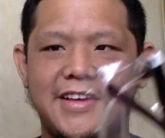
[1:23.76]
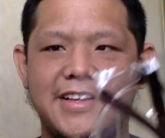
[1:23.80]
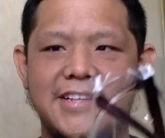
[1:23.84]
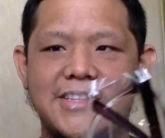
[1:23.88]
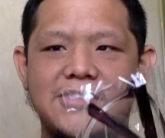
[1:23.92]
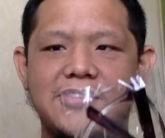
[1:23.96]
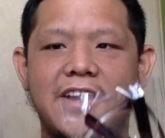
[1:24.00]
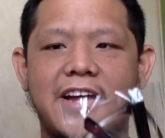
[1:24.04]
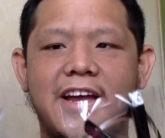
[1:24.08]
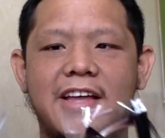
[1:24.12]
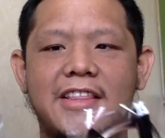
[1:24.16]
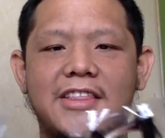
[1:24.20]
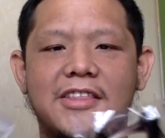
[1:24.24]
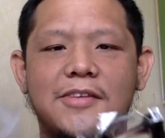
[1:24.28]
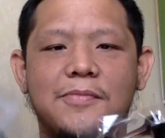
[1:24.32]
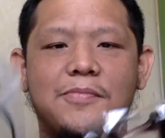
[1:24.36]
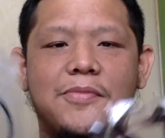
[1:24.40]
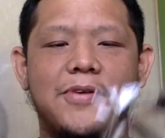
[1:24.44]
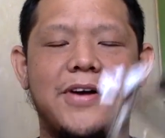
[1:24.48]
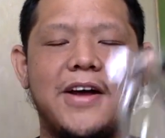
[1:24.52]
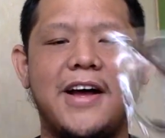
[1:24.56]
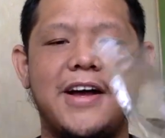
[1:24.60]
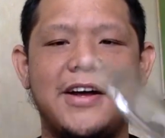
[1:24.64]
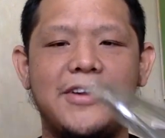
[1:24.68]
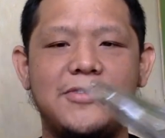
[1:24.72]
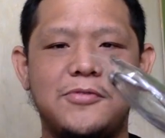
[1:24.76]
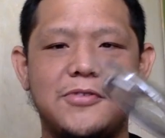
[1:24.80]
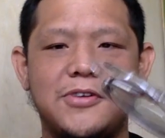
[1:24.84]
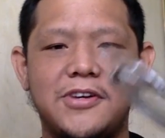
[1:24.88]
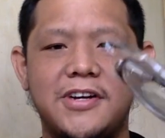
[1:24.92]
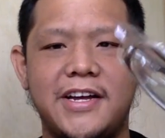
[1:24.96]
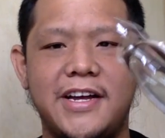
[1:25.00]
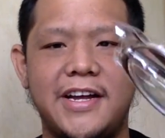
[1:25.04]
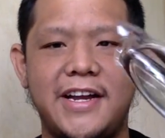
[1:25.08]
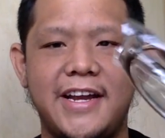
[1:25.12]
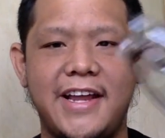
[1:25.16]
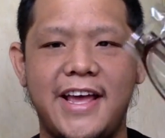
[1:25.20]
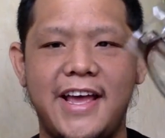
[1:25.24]
So I got the brown
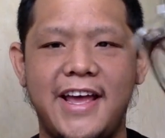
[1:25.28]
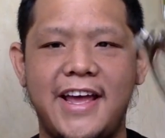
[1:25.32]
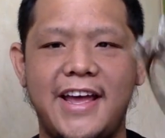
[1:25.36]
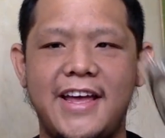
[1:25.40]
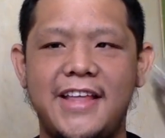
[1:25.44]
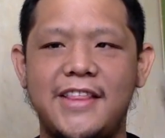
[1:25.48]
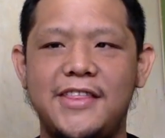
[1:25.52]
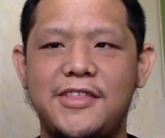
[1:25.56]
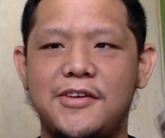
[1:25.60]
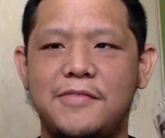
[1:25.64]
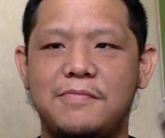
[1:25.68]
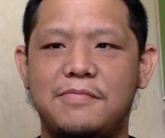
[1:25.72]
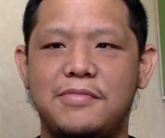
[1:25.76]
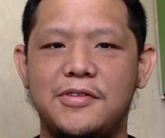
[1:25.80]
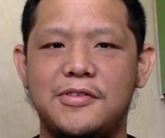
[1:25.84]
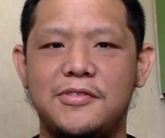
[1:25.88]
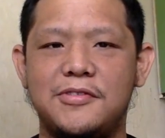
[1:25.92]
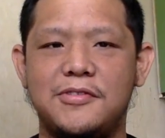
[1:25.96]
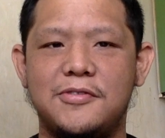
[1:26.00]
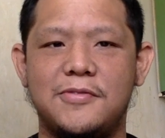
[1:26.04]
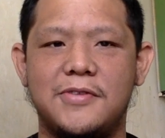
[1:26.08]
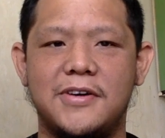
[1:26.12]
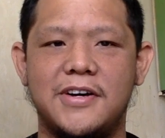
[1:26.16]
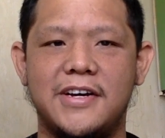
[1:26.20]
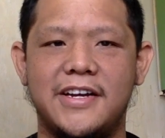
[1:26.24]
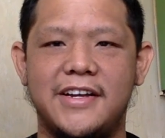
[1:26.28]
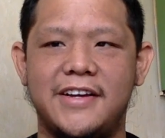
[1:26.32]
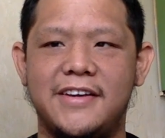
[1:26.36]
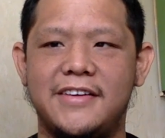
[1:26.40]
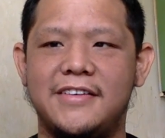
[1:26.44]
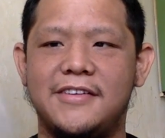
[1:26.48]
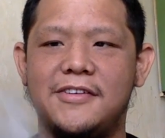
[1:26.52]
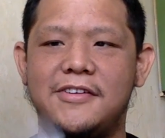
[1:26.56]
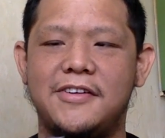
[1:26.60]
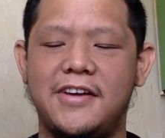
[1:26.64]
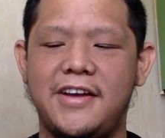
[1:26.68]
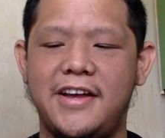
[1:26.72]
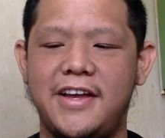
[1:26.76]
one and the blue one.
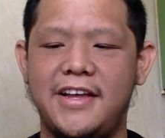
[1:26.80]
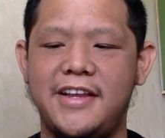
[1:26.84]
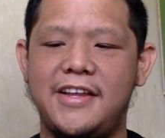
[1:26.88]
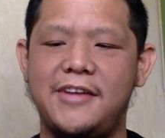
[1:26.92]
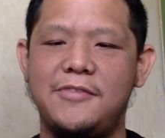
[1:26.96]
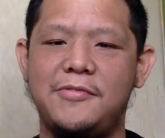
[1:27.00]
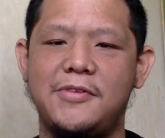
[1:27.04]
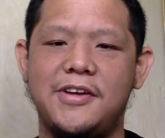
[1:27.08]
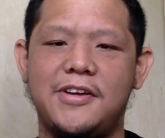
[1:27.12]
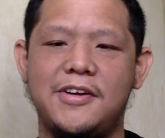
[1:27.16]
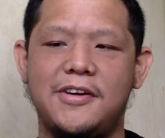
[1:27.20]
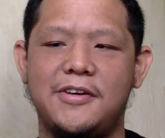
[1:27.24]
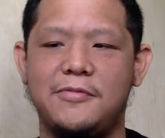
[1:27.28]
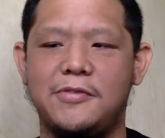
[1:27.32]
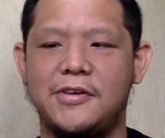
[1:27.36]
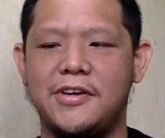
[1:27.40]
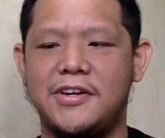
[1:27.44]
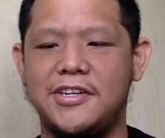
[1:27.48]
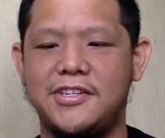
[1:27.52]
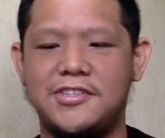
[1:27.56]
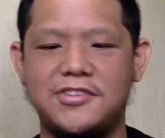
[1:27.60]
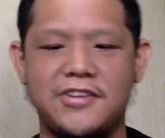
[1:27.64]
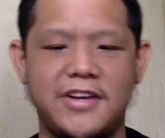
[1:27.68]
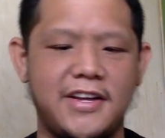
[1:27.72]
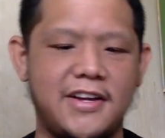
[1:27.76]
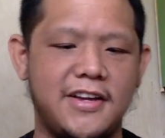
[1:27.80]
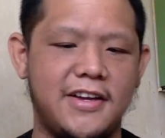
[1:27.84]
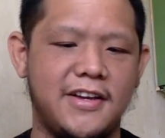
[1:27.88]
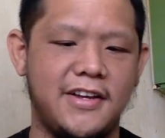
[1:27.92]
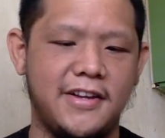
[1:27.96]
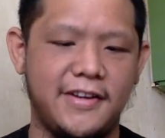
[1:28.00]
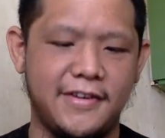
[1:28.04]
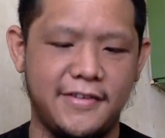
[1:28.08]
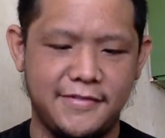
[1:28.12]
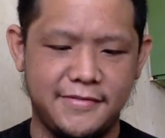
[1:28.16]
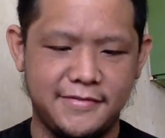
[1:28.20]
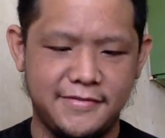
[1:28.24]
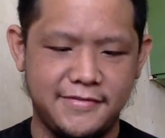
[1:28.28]
All right, here we go. We're going to try it
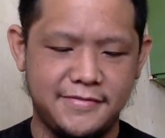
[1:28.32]
on.